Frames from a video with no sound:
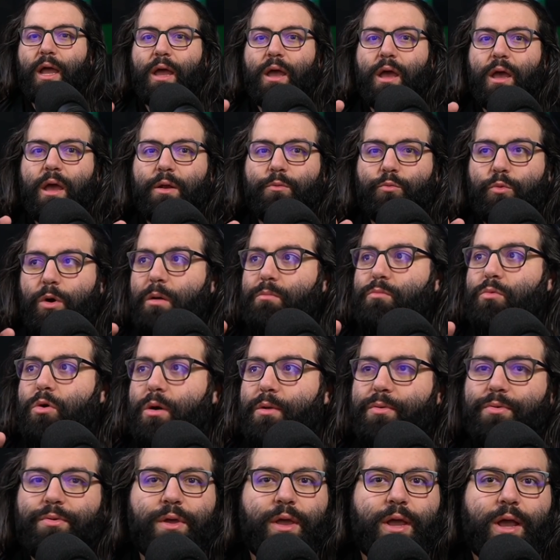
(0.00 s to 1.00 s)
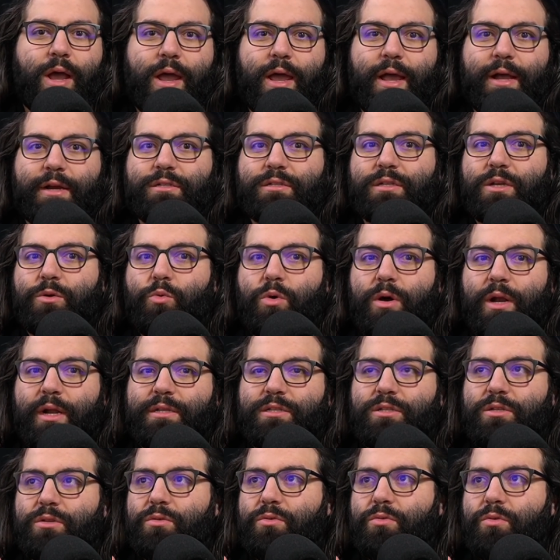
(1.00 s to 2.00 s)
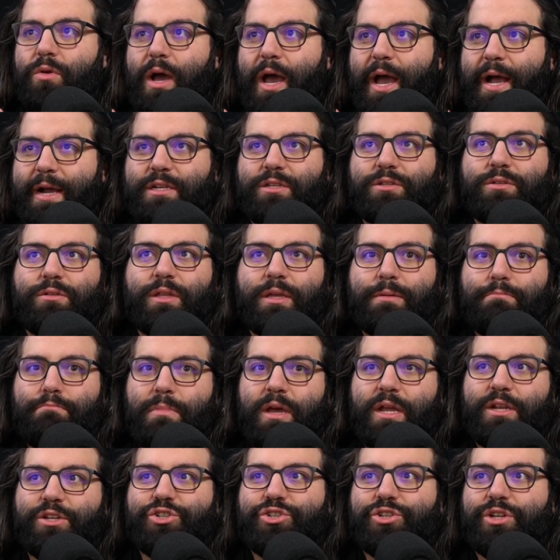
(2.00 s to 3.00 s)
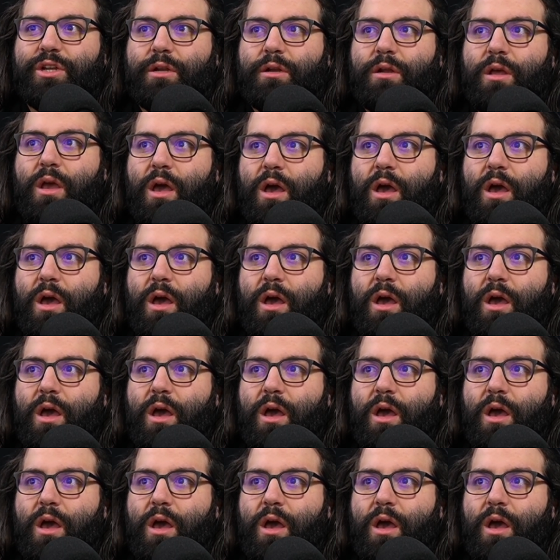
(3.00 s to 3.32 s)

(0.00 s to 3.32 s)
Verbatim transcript: And one more thing, I actually wanted to actually mention